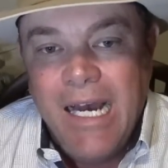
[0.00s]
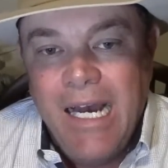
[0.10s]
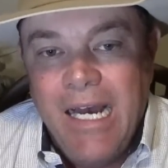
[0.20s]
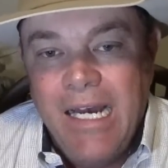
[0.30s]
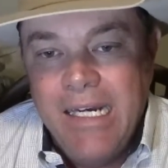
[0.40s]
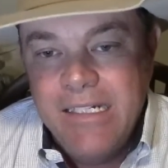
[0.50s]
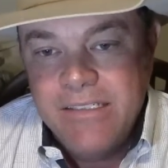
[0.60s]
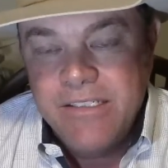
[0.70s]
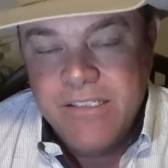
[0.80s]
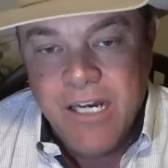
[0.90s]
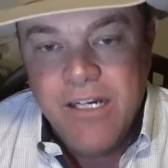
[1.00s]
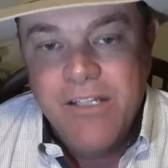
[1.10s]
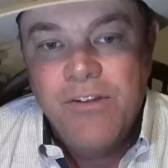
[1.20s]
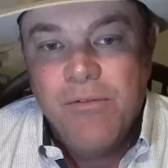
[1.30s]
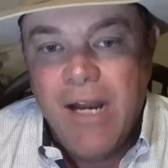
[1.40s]
It
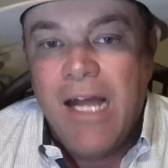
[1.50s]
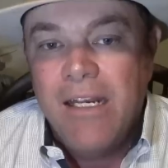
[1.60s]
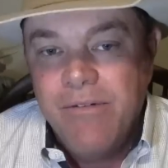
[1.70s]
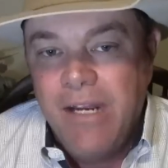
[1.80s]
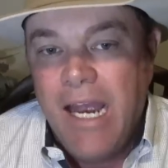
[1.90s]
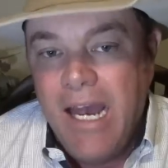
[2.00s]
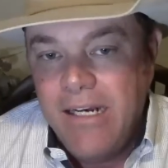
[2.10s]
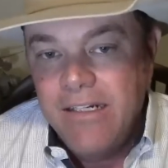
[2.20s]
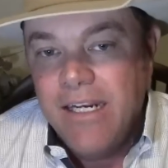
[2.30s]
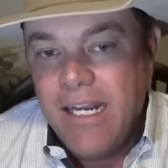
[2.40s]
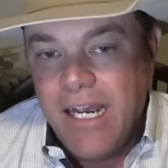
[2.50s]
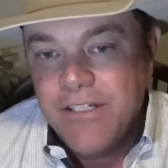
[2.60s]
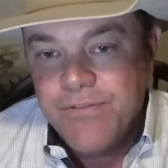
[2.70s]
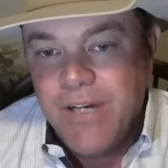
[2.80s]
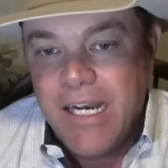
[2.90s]
stunted the rally we had in the
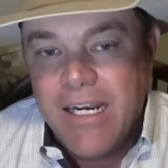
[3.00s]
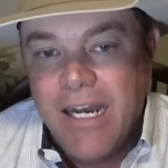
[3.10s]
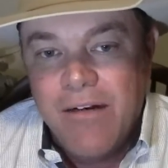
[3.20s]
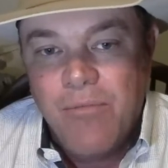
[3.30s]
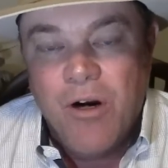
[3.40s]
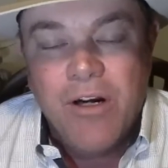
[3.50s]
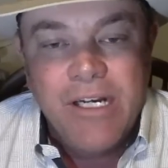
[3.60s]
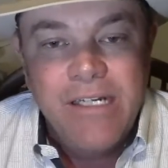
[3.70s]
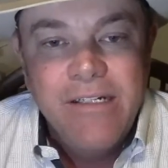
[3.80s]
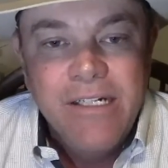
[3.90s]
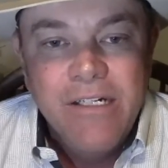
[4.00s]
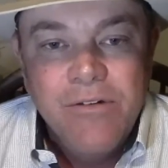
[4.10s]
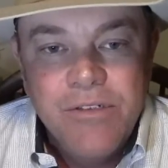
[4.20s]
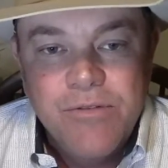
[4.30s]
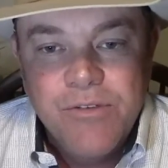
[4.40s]
cash fat cattle market,
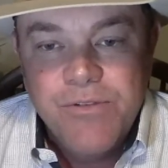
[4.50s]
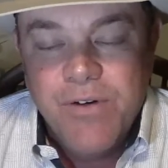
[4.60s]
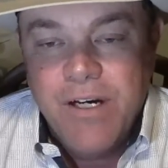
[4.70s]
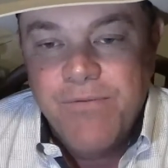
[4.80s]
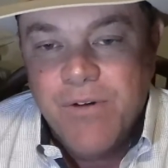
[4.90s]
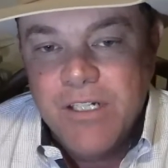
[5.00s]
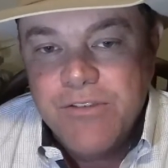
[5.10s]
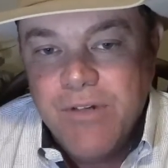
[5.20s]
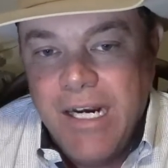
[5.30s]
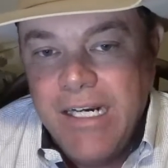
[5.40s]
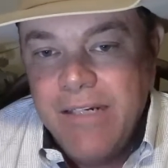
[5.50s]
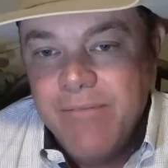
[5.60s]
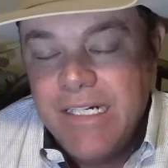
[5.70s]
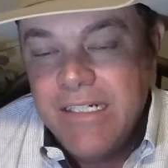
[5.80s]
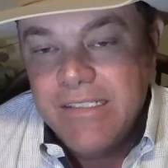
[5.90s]
which was very frustrating
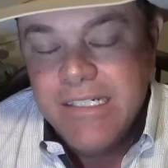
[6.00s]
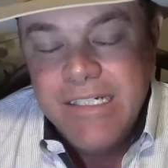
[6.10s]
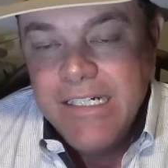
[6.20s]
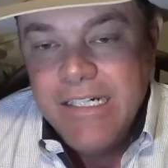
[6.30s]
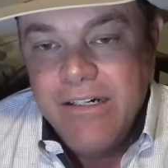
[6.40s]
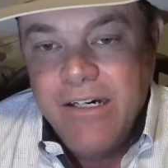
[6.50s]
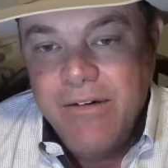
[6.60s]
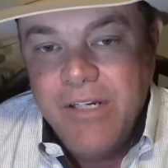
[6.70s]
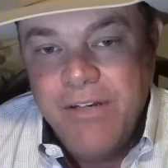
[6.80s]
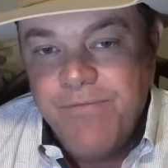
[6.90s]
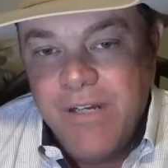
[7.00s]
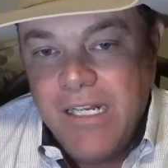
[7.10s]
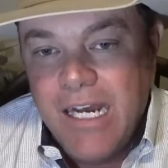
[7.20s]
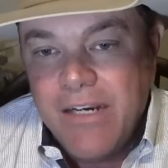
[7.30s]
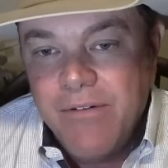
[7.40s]
because it felt
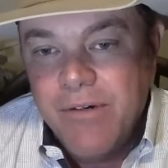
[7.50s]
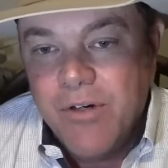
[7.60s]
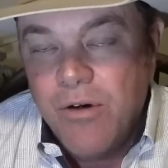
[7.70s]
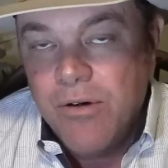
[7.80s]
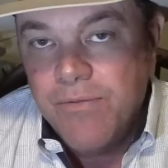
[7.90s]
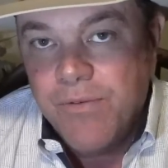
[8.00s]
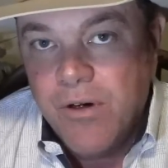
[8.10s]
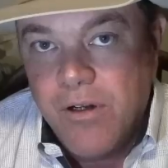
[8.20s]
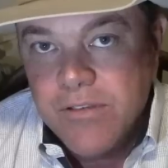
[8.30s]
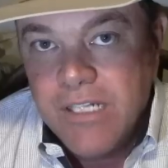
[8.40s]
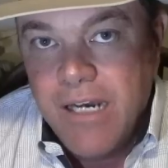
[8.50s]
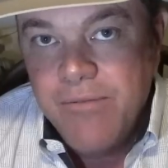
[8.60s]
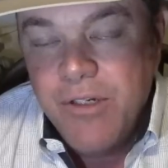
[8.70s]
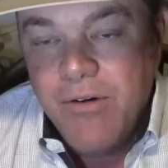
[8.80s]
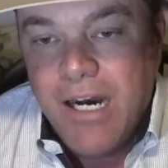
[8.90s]
like we were going for
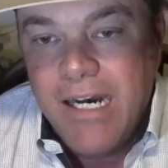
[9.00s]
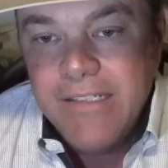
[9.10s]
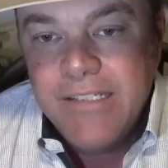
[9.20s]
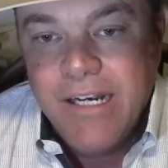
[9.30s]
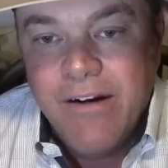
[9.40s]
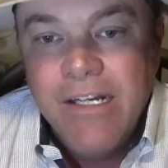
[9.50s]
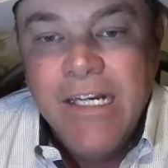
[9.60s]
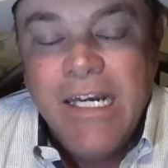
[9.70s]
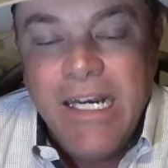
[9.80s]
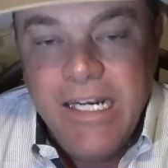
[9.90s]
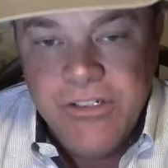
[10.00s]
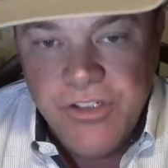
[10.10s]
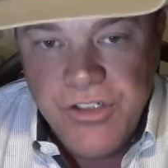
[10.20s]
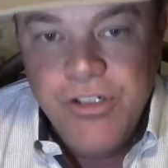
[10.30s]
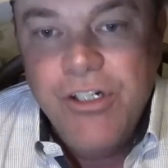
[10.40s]
all-time new highs there, and
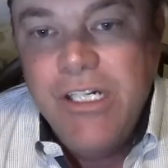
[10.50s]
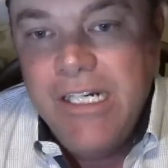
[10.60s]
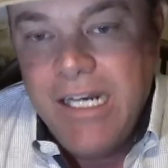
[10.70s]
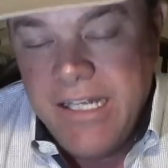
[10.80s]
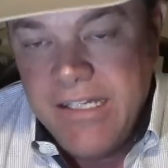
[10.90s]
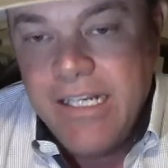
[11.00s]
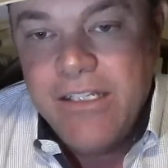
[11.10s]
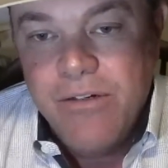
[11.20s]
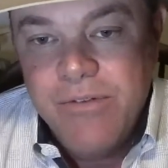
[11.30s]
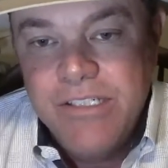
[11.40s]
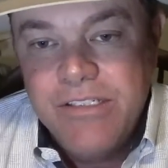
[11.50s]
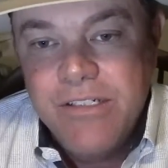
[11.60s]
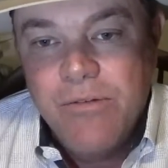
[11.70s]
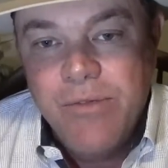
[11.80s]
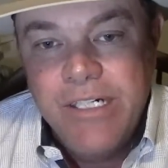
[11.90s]
should, and I think that we
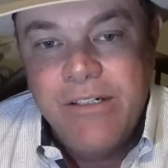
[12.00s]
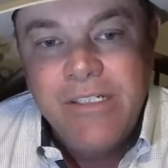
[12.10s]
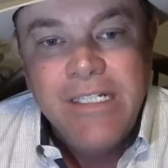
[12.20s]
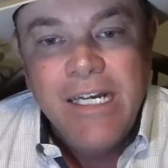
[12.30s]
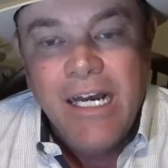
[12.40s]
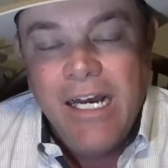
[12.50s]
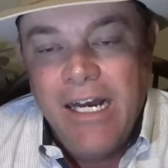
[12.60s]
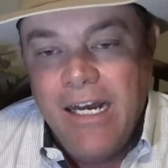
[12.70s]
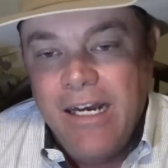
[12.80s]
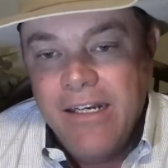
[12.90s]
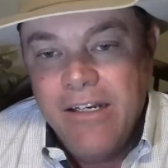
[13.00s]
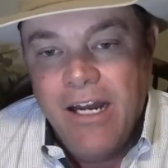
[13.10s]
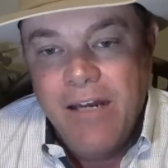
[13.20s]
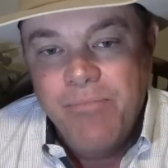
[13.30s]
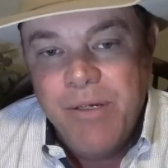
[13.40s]
still will. You know, I
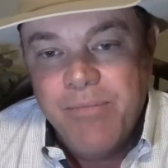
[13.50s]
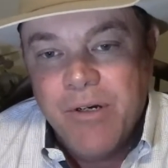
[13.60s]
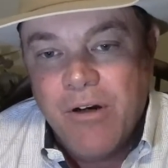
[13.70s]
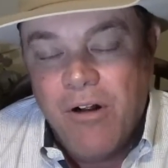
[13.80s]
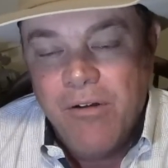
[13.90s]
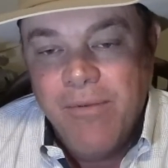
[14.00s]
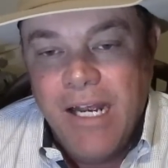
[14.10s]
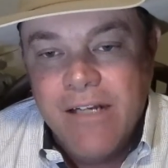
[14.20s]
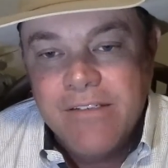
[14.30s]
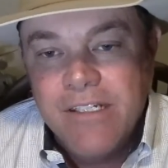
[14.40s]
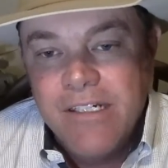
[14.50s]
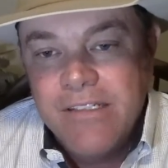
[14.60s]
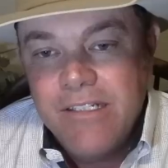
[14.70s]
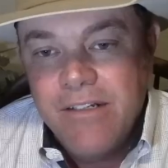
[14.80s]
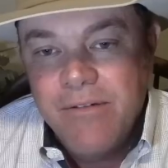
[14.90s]
had people calling me out
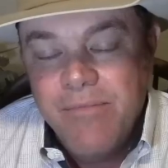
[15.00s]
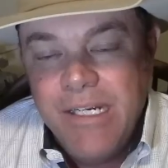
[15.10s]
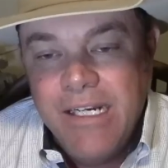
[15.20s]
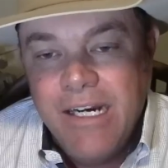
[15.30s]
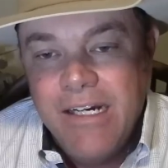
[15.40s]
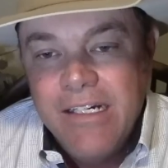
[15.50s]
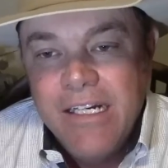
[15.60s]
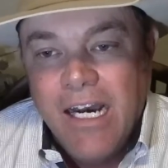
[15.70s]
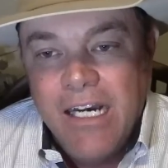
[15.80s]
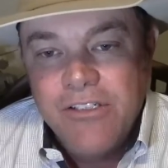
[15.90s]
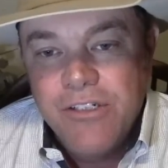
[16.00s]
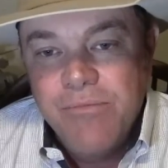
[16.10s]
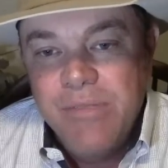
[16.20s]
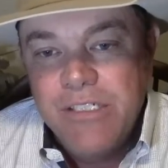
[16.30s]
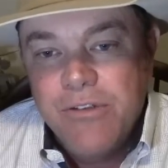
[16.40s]
telling me I
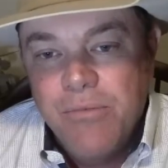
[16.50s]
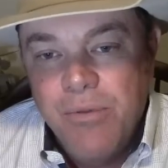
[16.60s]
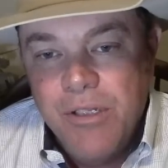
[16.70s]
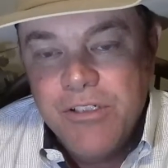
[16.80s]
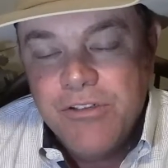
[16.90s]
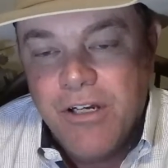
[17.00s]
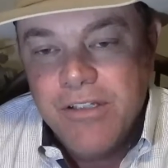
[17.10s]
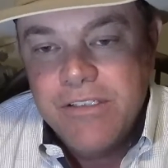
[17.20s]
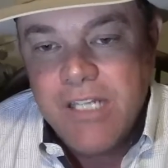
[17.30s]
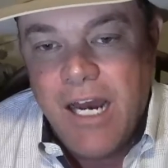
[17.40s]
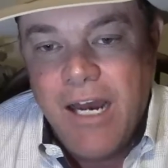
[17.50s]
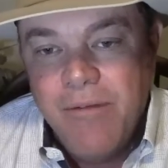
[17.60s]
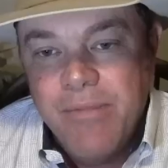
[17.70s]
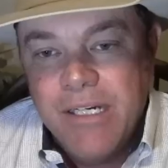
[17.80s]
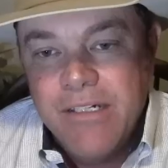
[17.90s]
shouldn't be so bullish all the
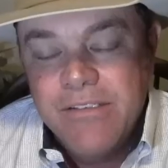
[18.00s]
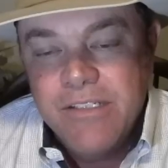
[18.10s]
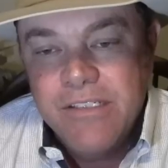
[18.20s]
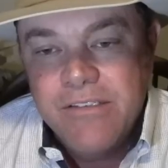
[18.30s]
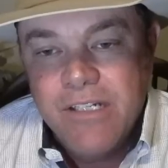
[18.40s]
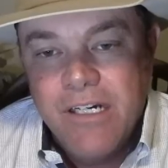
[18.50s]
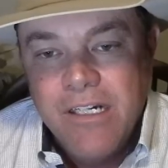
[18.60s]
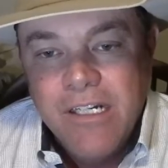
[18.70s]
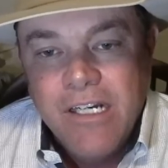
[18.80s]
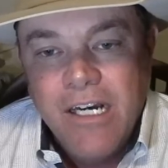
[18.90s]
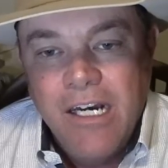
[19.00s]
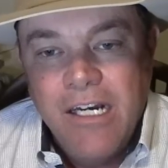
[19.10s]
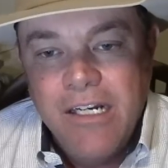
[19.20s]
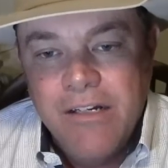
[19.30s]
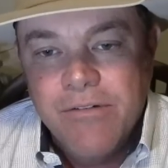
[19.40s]
time because it's
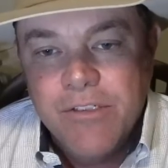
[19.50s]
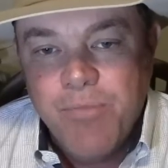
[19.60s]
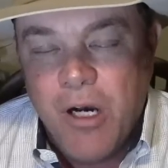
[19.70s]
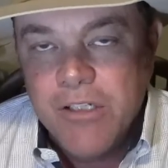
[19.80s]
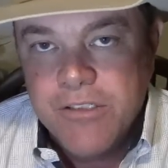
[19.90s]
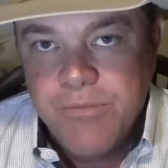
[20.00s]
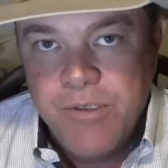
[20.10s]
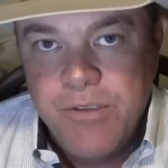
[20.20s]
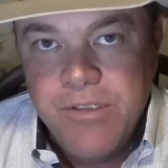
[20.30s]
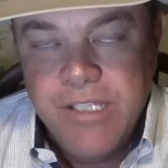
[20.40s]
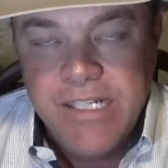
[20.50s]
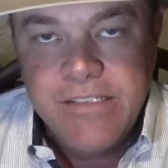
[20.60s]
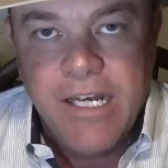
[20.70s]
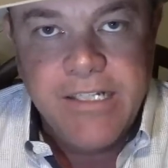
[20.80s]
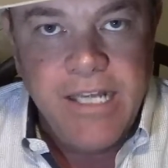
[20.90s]
irresponsible and
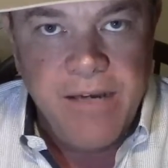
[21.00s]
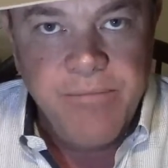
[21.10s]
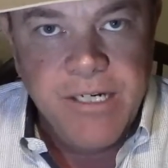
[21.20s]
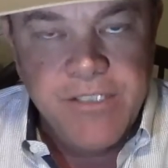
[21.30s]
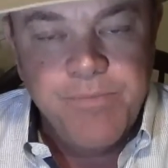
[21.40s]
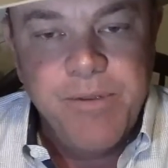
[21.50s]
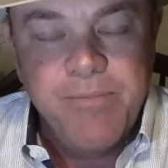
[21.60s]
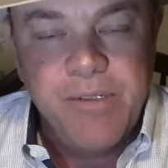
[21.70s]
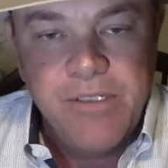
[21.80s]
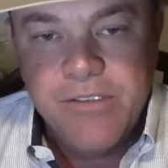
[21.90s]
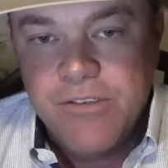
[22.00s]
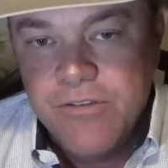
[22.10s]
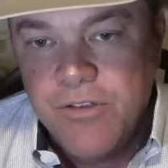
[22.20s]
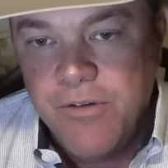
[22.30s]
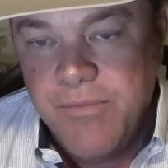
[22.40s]
things like that, because people
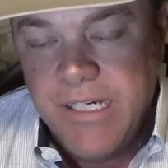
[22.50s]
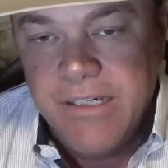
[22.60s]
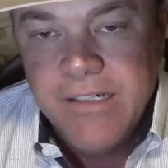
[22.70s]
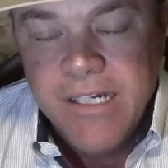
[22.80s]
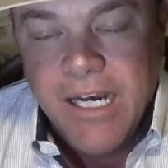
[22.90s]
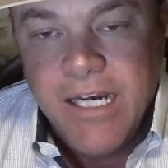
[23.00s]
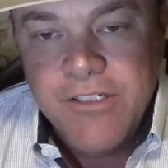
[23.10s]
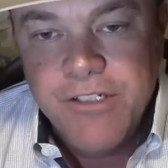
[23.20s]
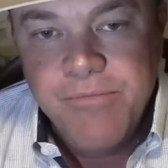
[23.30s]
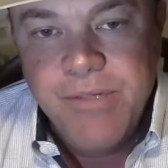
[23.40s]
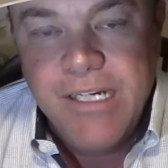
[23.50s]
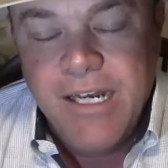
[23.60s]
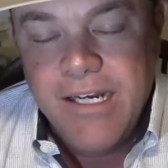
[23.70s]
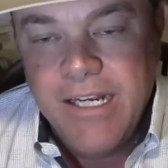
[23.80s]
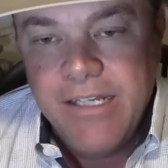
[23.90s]
listen to me and I shouldn't be
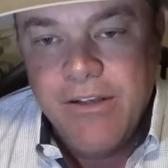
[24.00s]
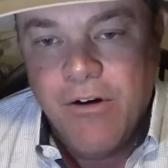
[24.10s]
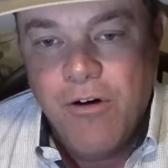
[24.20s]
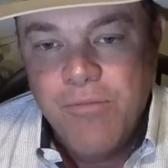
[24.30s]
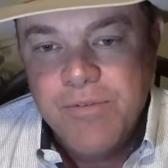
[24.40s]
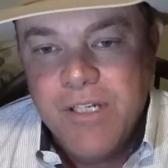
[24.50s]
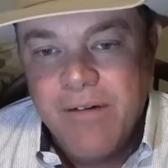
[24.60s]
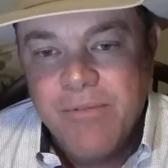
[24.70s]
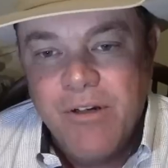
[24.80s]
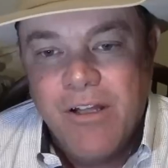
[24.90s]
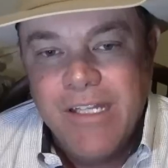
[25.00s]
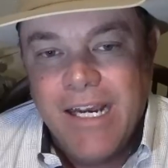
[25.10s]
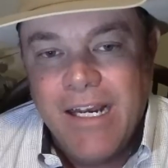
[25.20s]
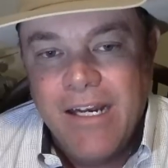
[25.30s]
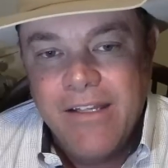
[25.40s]
getting their hopes up and all
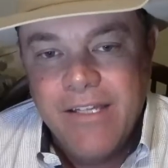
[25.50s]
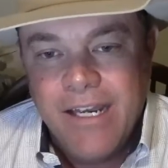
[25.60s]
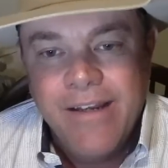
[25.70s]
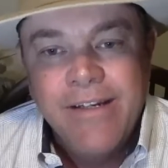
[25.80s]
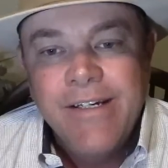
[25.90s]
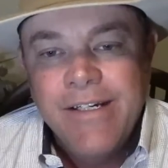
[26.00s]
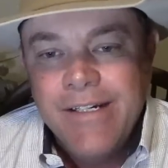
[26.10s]
that kind of thing.